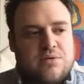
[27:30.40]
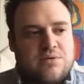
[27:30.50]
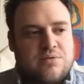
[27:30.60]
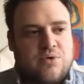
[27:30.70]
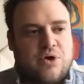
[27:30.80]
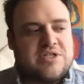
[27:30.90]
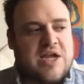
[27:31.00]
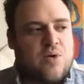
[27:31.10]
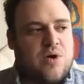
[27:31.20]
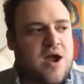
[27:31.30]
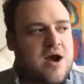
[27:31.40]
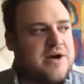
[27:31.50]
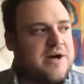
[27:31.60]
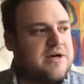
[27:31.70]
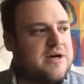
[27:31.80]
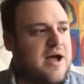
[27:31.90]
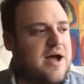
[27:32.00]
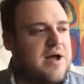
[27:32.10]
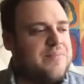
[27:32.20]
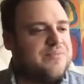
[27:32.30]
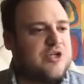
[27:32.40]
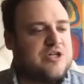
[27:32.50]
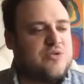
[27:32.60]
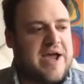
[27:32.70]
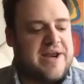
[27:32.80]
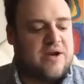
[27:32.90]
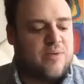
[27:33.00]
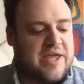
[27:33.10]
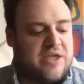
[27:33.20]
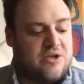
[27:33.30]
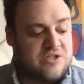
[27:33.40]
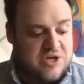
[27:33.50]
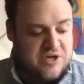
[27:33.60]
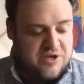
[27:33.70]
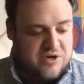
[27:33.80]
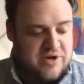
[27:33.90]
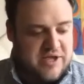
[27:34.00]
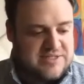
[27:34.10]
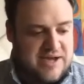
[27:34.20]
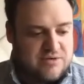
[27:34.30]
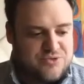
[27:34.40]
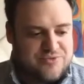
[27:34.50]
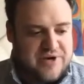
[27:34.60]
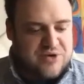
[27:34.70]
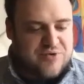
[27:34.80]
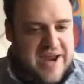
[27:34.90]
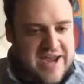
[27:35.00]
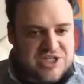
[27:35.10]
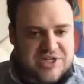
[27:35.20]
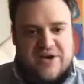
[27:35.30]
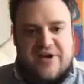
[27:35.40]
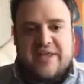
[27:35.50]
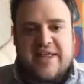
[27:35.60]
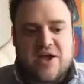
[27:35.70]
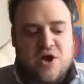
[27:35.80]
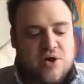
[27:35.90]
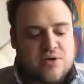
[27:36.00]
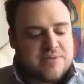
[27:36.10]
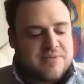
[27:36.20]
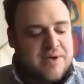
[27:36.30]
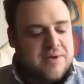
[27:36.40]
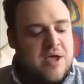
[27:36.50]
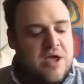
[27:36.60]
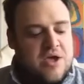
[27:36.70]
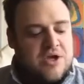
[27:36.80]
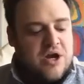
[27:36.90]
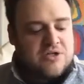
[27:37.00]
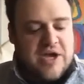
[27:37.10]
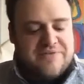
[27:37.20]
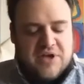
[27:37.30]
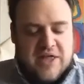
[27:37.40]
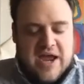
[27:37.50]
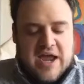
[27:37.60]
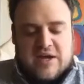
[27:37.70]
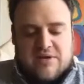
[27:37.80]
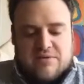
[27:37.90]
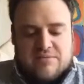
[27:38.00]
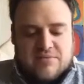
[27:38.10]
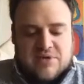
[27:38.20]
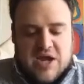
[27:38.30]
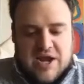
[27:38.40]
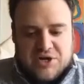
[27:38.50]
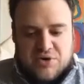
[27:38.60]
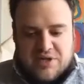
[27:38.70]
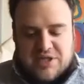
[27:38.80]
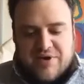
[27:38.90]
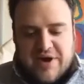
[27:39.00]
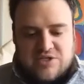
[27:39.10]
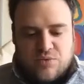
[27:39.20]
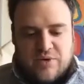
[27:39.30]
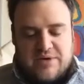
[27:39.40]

We just got to work harder. So here's what I did. What I used to do is I was very reactionary, like, something, so I feel like I can kind of do anything, right? So what